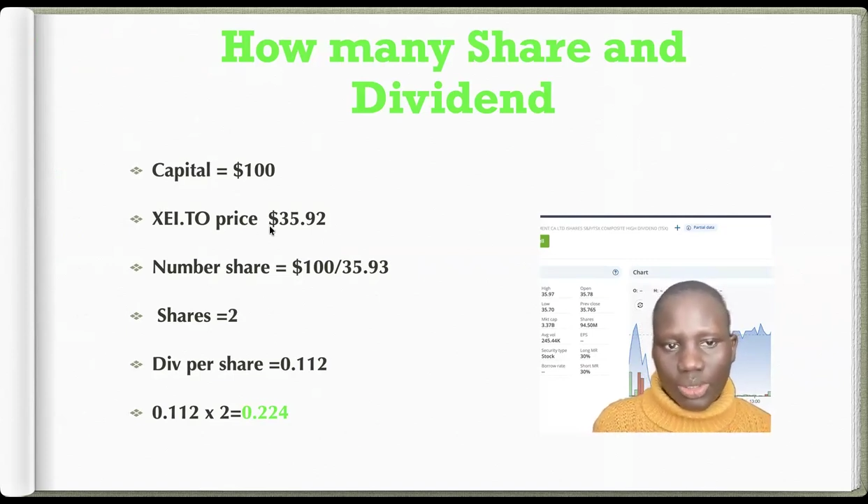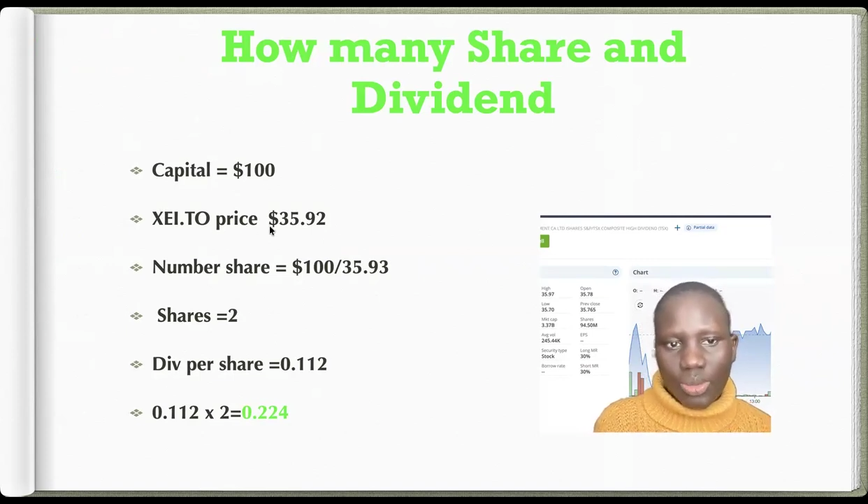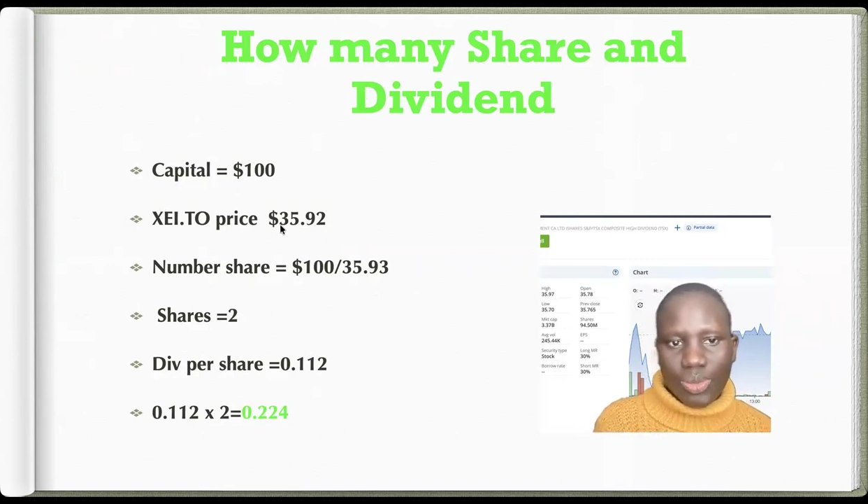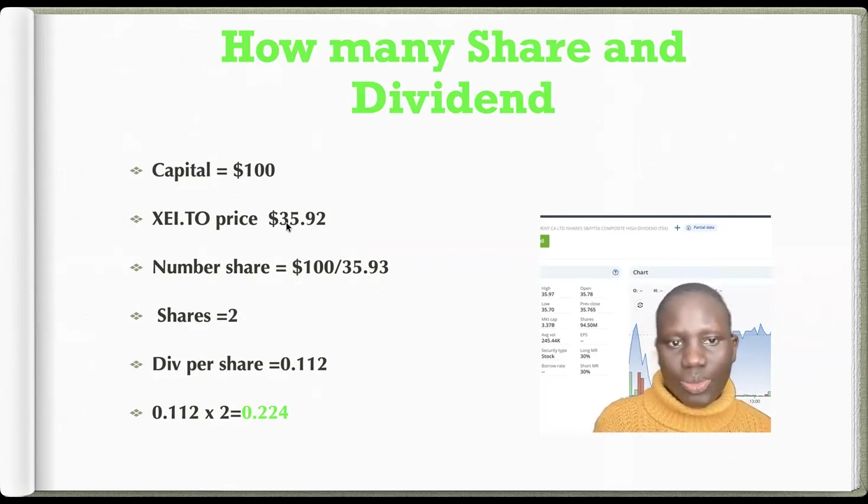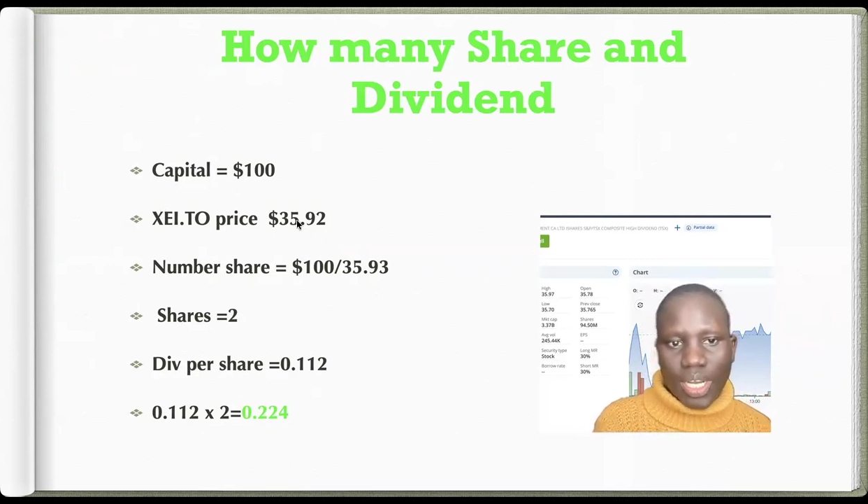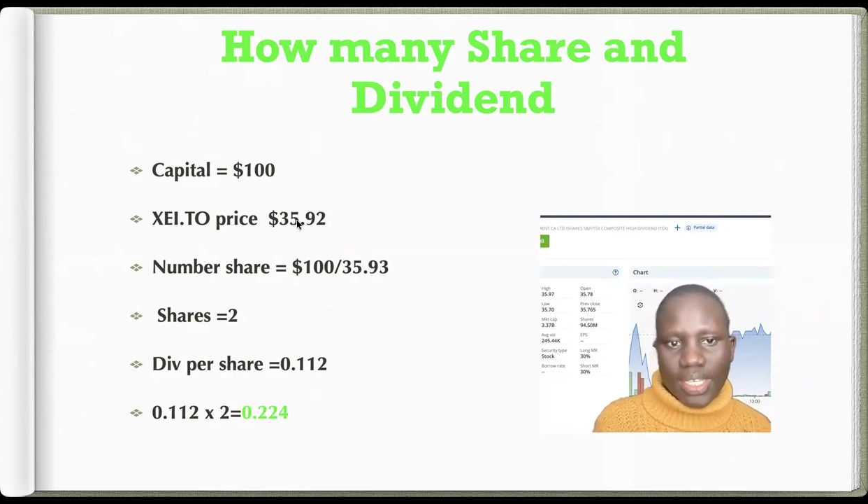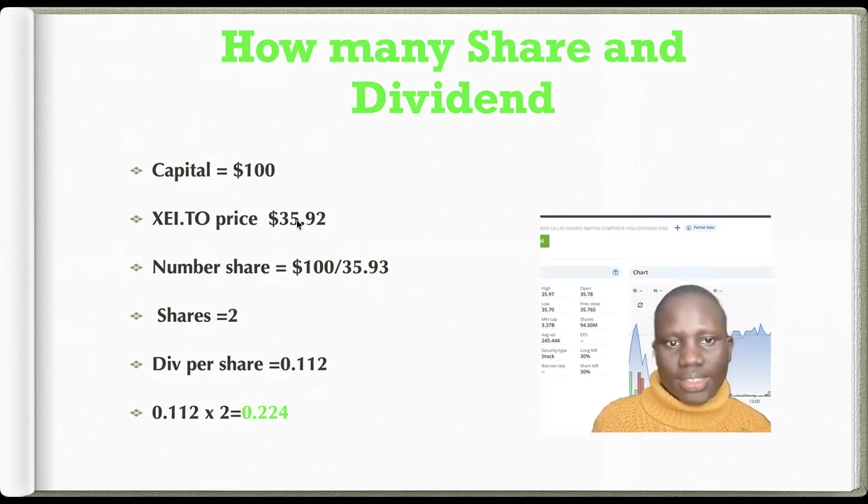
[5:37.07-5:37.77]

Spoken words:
price is